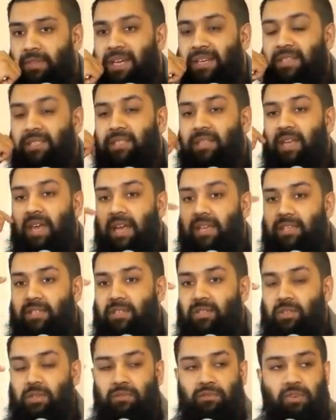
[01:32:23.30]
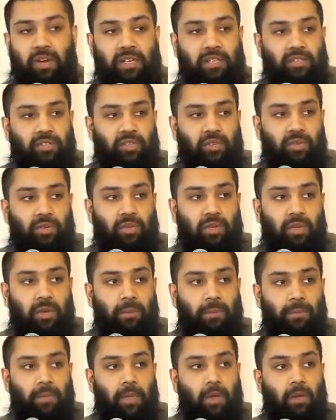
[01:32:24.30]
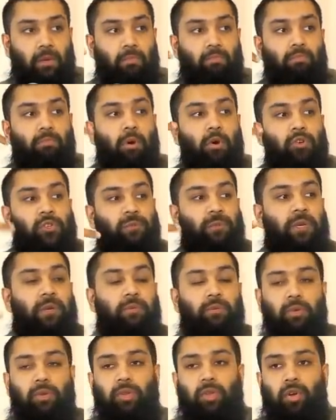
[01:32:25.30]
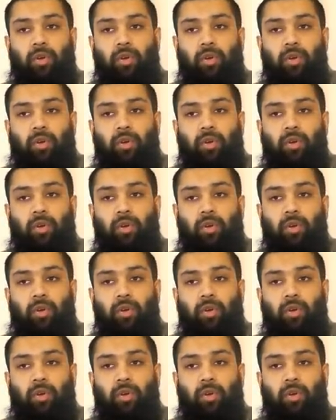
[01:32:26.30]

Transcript: That's the essence of gratitude. Most people,